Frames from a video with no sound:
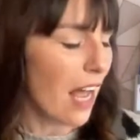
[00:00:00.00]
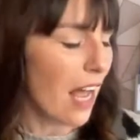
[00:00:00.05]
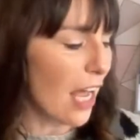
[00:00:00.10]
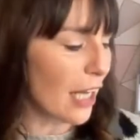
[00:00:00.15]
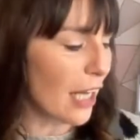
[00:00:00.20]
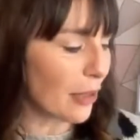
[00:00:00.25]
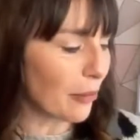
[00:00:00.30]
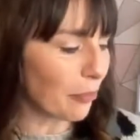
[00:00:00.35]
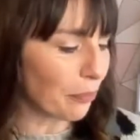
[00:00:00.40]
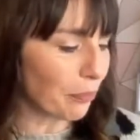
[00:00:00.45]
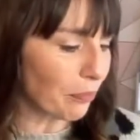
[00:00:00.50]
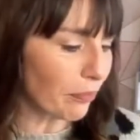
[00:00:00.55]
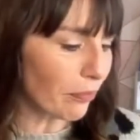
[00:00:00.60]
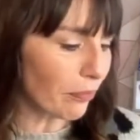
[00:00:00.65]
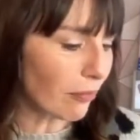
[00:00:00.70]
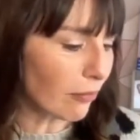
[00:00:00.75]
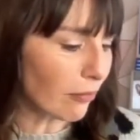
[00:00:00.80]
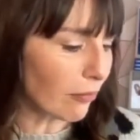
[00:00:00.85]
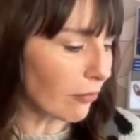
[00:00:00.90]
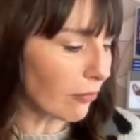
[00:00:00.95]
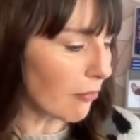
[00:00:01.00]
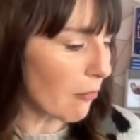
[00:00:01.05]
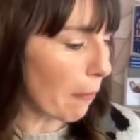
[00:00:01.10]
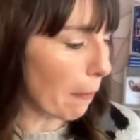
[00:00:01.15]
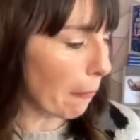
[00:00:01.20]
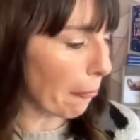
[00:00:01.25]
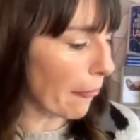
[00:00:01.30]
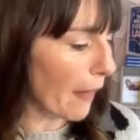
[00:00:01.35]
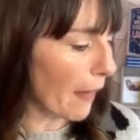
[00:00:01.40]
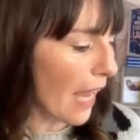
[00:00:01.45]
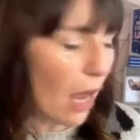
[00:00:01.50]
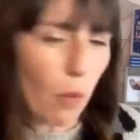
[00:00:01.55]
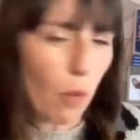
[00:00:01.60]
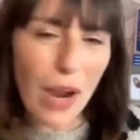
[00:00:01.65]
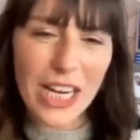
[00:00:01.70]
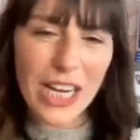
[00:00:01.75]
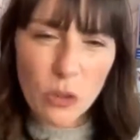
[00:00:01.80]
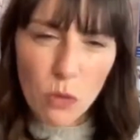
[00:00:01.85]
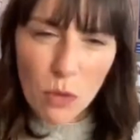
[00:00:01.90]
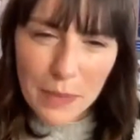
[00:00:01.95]
Where do
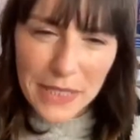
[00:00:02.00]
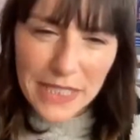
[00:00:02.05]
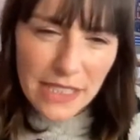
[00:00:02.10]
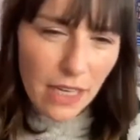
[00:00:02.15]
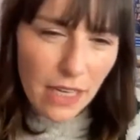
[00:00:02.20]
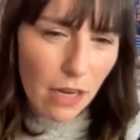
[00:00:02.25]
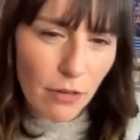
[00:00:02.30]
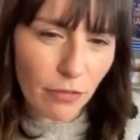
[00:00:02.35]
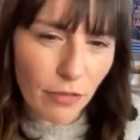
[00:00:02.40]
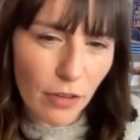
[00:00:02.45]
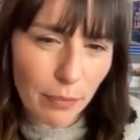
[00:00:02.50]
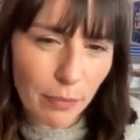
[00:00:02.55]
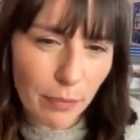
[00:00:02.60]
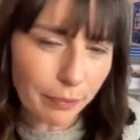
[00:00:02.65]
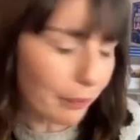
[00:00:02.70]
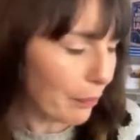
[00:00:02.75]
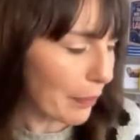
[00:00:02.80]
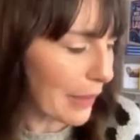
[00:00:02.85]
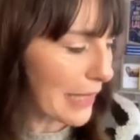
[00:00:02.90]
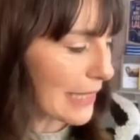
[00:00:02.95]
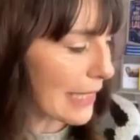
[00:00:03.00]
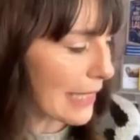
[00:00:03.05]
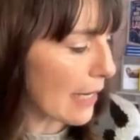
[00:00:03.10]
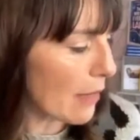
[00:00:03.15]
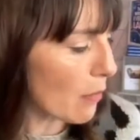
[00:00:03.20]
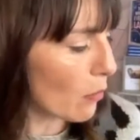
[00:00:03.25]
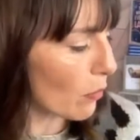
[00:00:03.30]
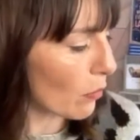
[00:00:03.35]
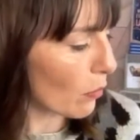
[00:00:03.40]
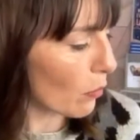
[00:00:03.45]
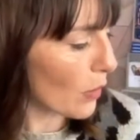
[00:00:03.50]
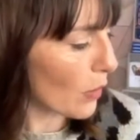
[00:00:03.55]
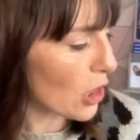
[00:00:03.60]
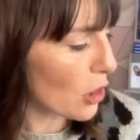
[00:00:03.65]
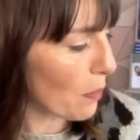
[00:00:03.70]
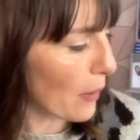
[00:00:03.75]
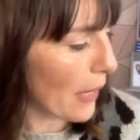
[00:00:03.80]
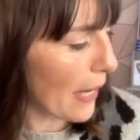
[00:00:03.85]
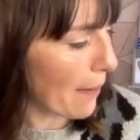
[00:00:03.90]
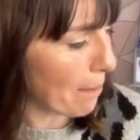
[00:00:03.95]
you want me to go from, Betony?
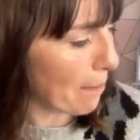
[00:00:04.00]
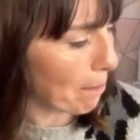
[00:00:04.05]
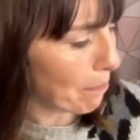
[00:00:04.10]
Which bit?